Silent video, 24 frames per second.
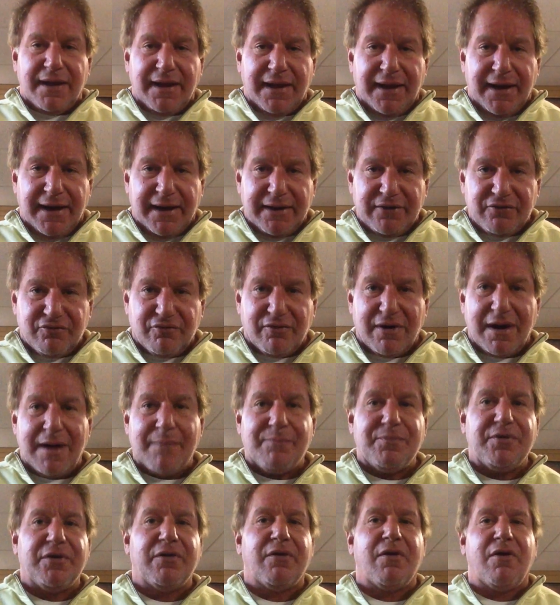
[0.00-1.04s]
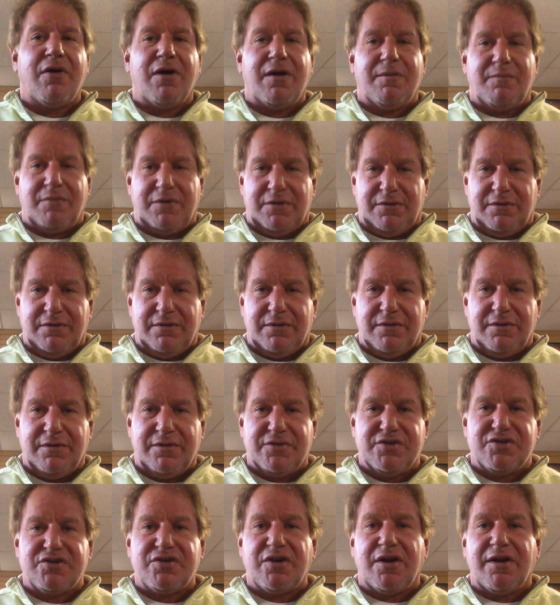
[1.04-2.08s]
and drop your armor.
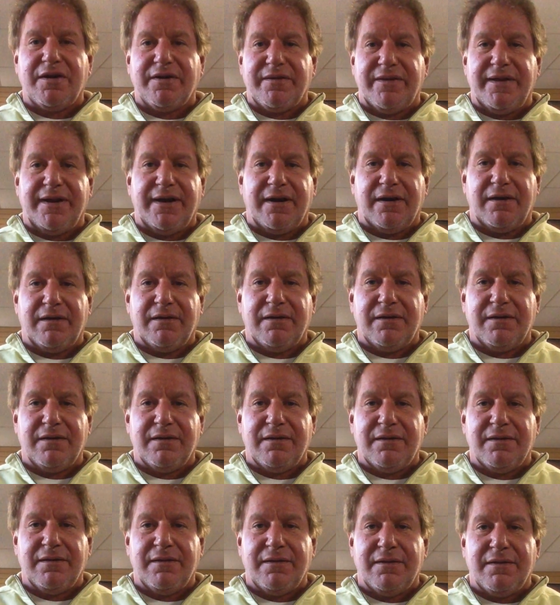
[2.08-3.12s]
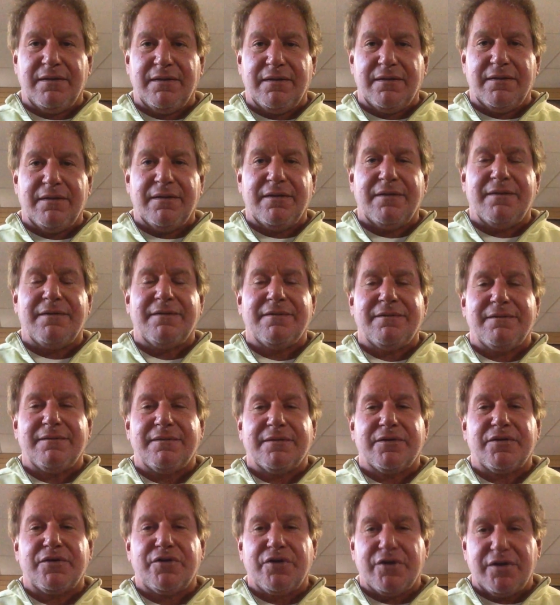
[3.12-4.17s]
Start there.
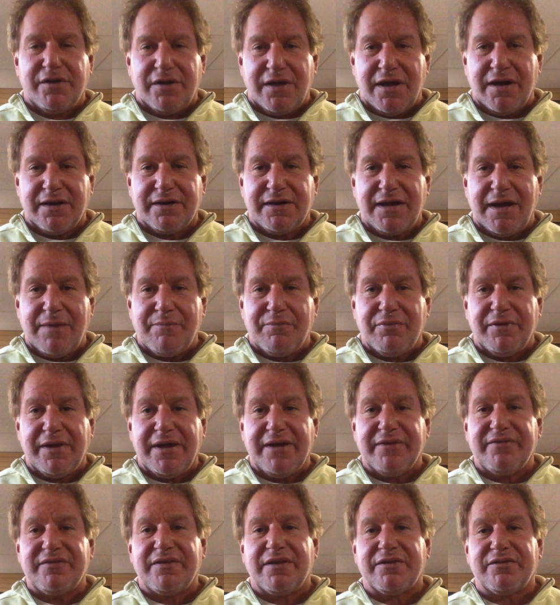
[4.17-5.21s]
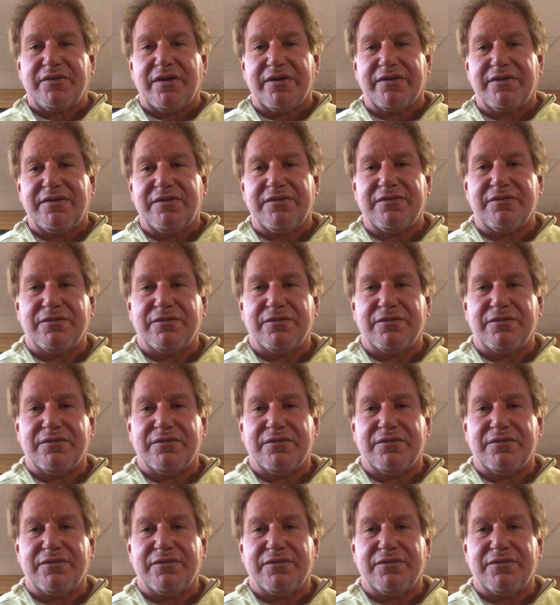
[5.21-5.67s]
Good luck. God bless. I'll talk to you